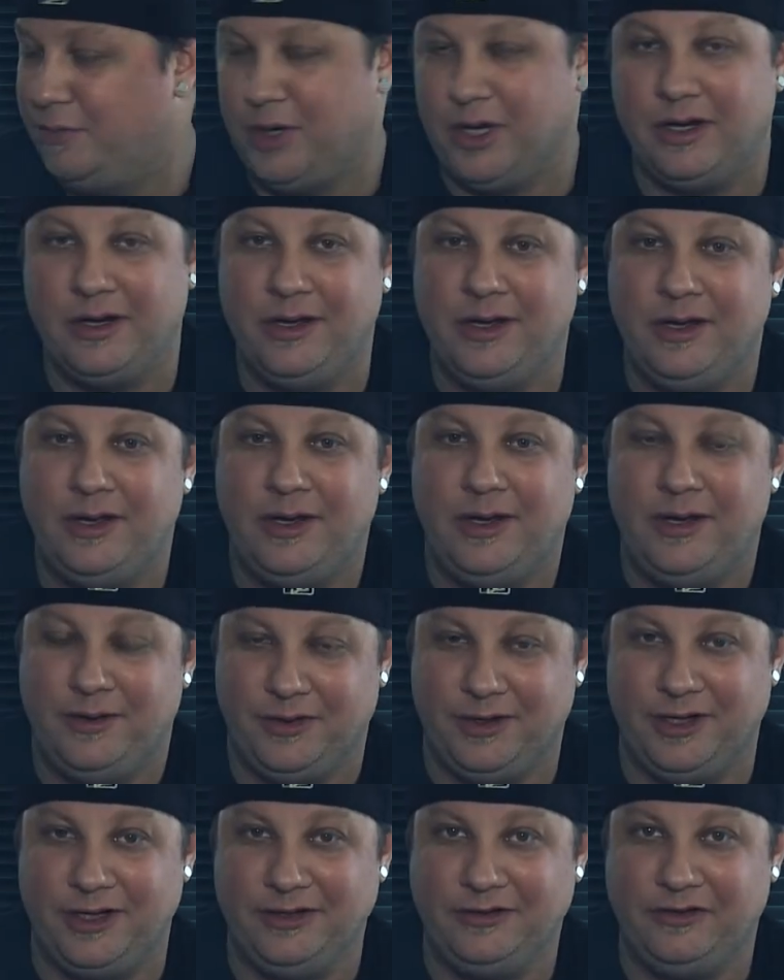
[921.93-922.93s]
But
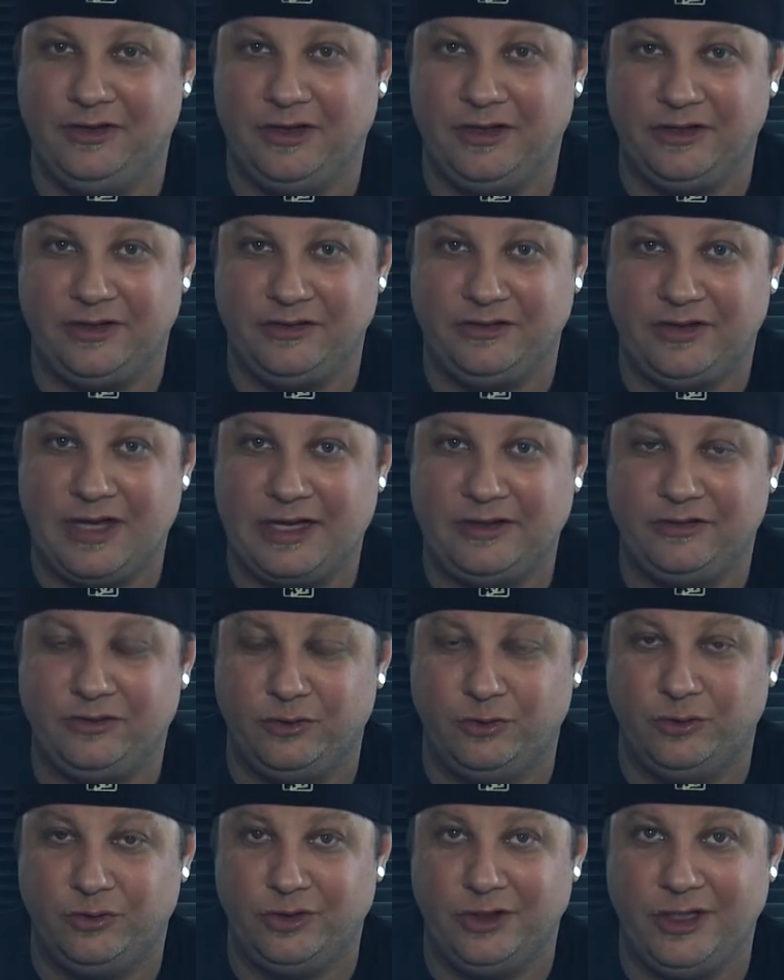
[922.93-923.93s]
the nice thing is that's
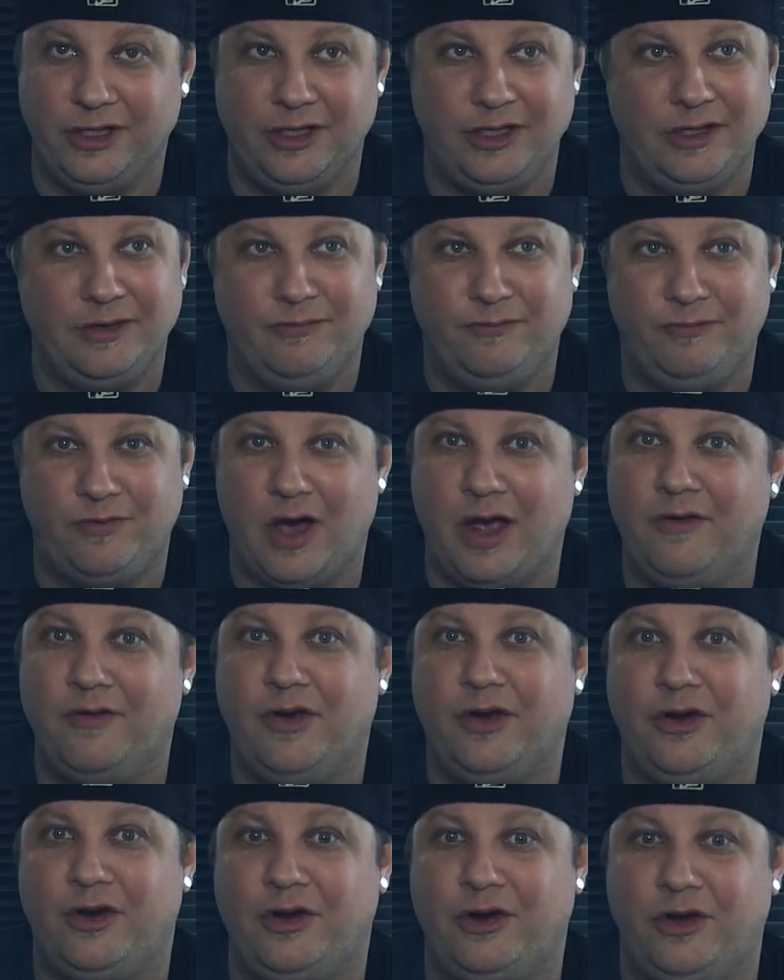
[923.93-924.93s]
only
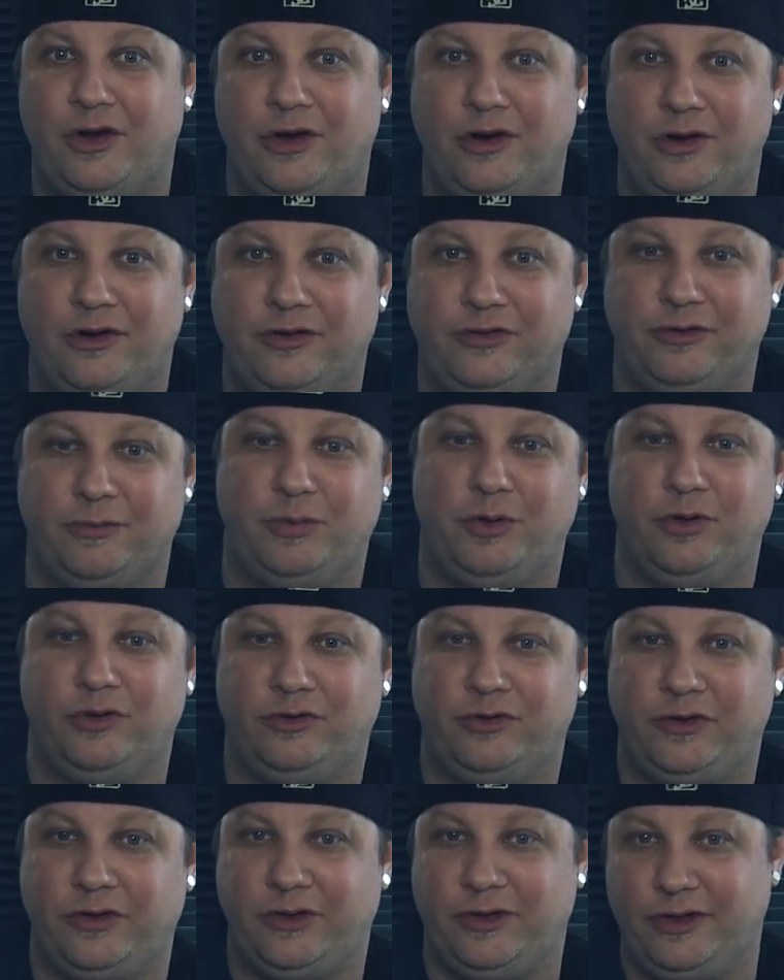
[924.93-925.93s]
$500
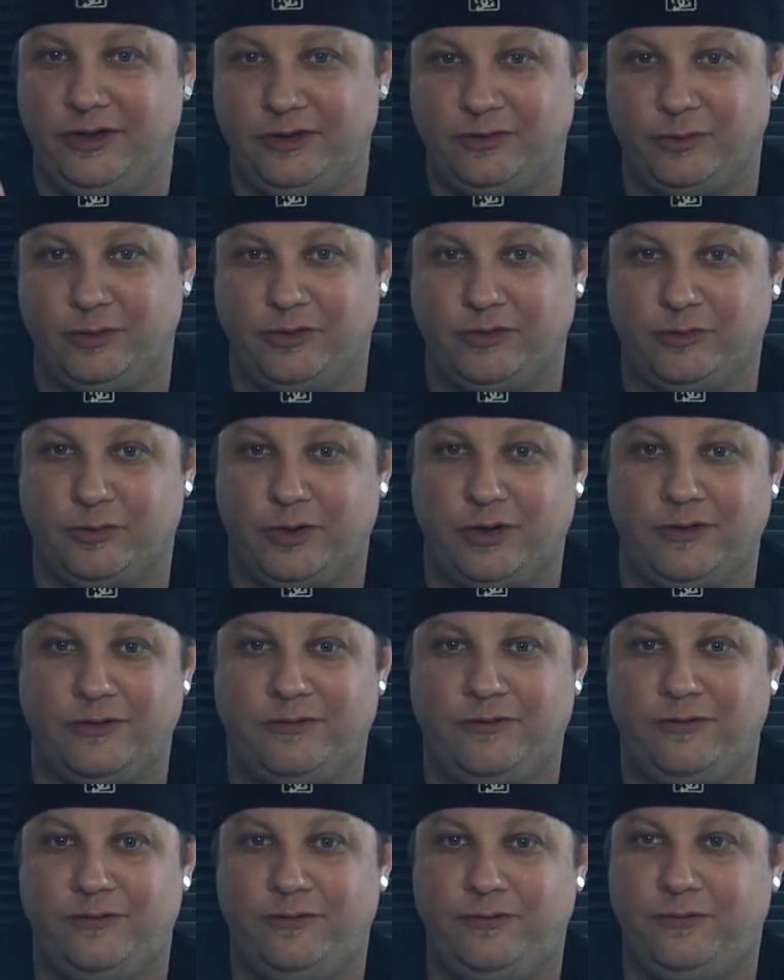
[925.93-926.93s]
opposed to these ones were
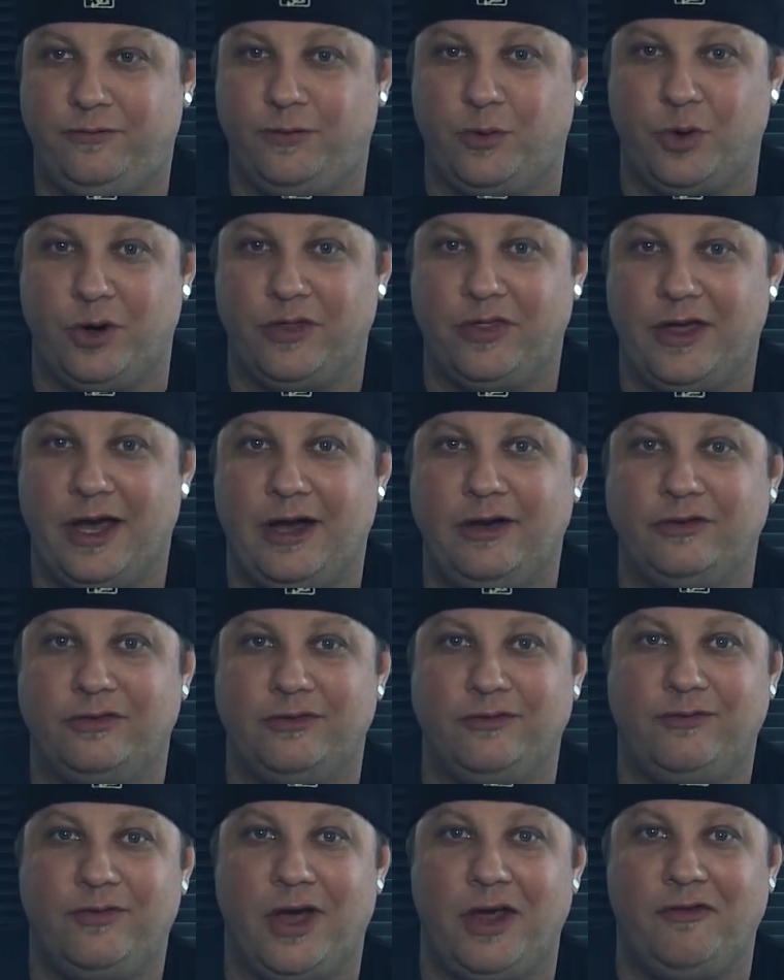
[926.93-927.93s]

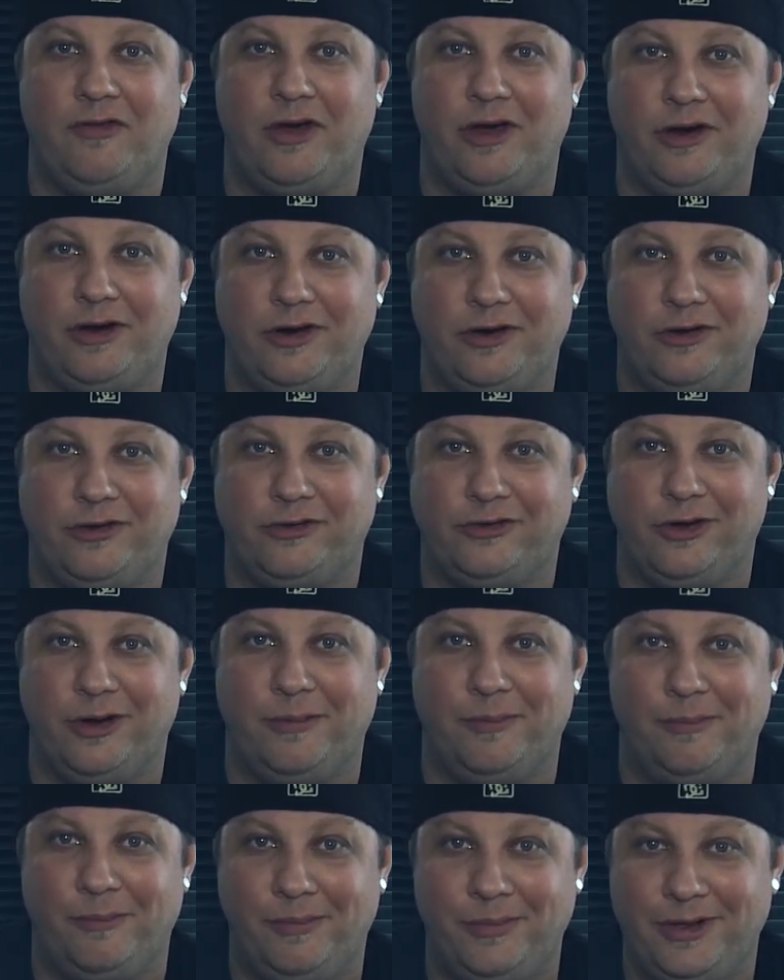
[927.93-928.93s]
$4,500 or
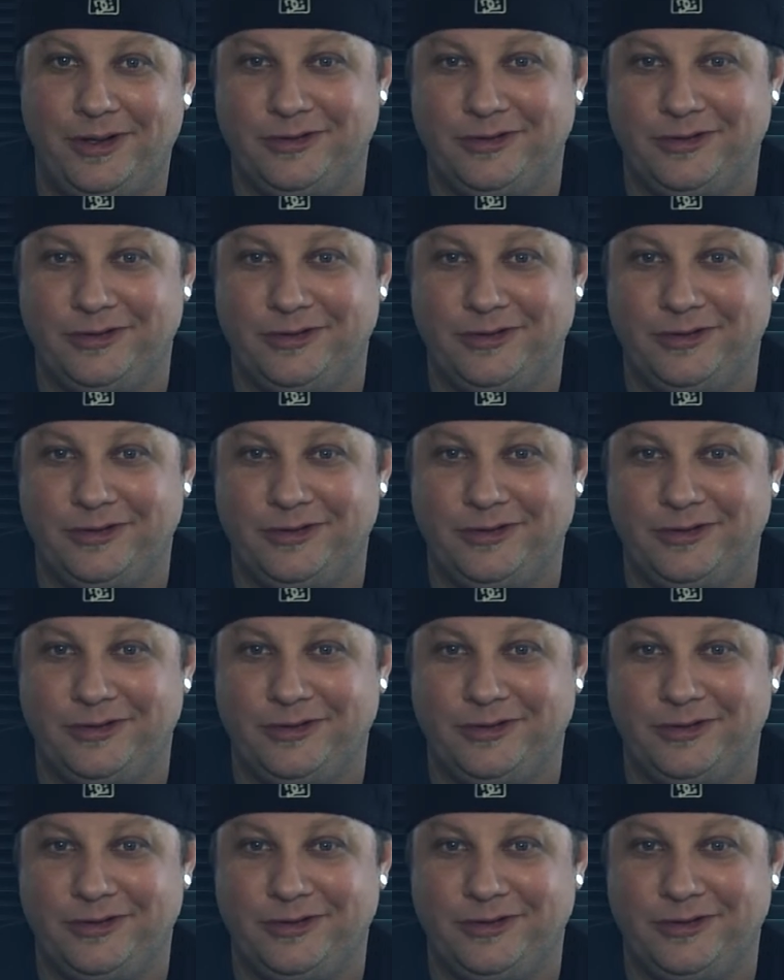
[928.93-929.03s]
something.